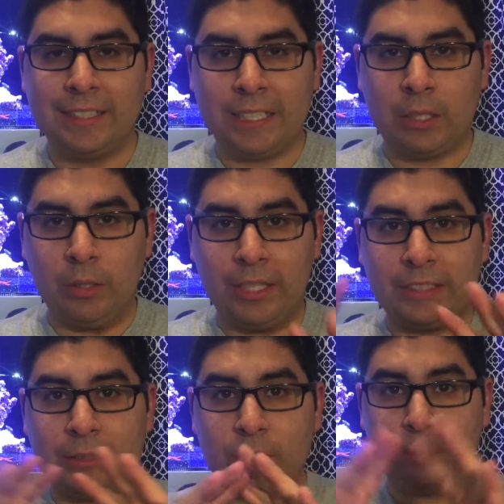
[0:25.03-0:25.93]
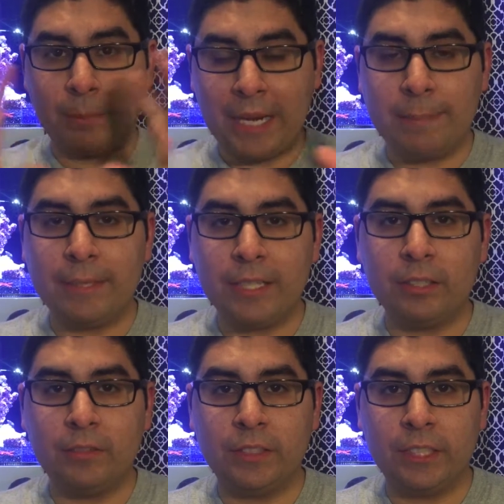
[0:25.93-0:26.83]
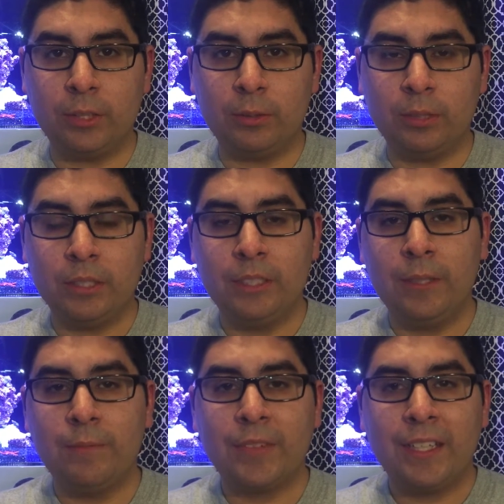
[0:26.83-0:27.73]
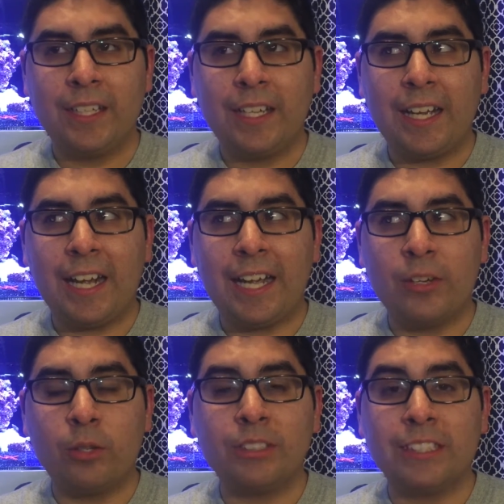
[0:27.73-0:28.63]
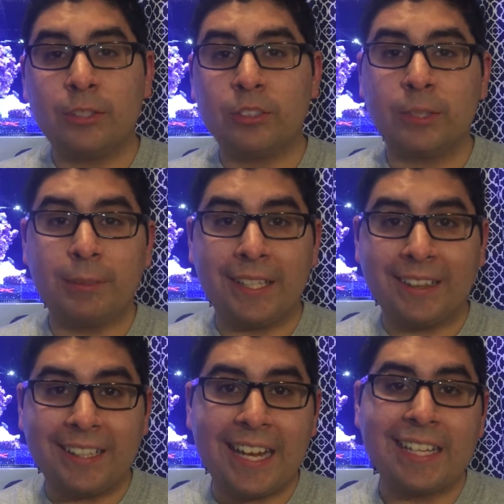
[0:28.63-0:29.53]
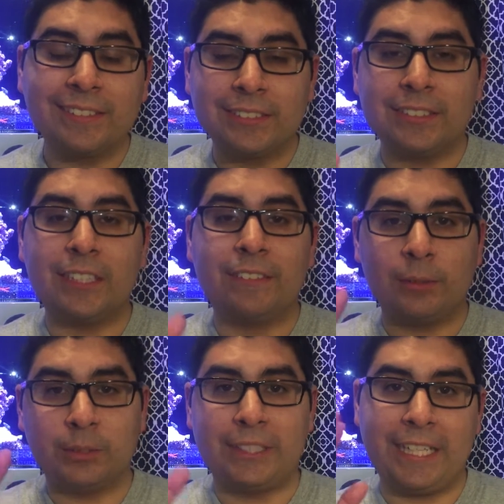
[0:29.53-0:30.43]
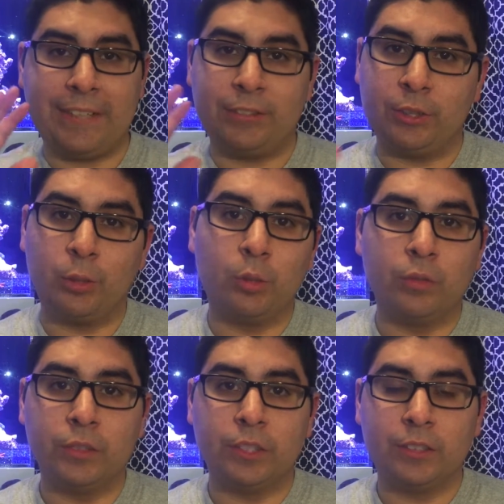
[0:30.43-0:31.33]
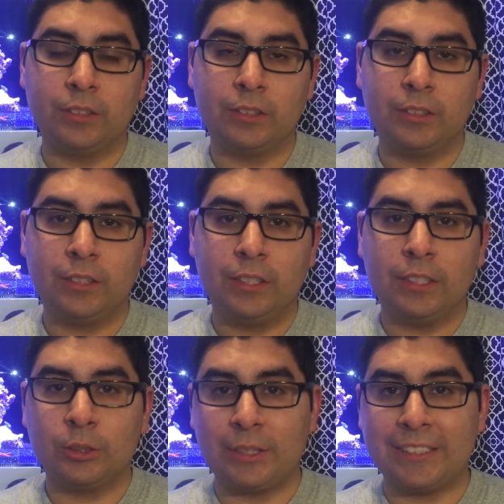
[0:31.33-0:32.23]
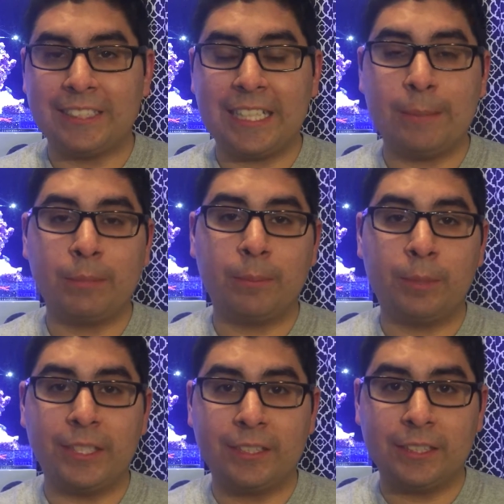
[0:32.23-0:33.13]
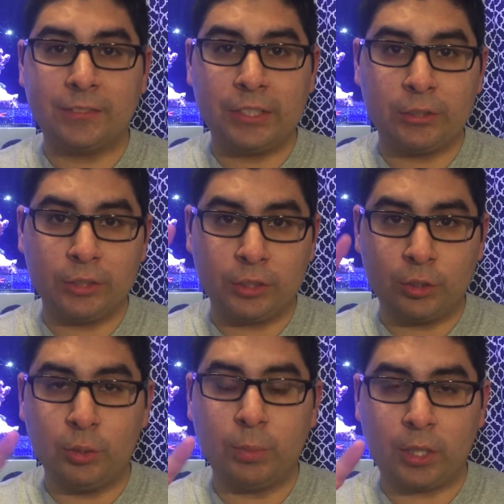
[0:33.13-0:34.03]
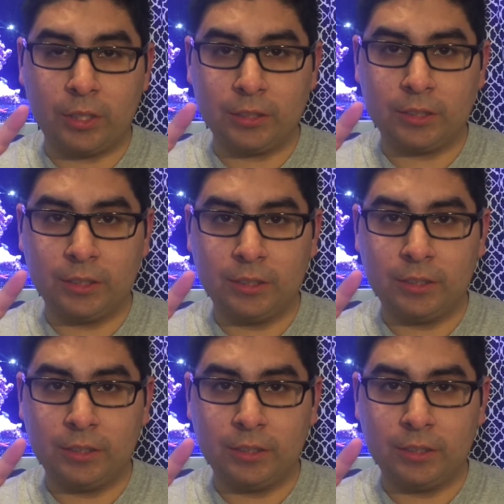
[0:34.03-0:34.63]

Now, as I was mapping out the video, I noticed that there was going to be a lot of stuff I was going to have to go over. So I decided I'm going to break this video into two parts.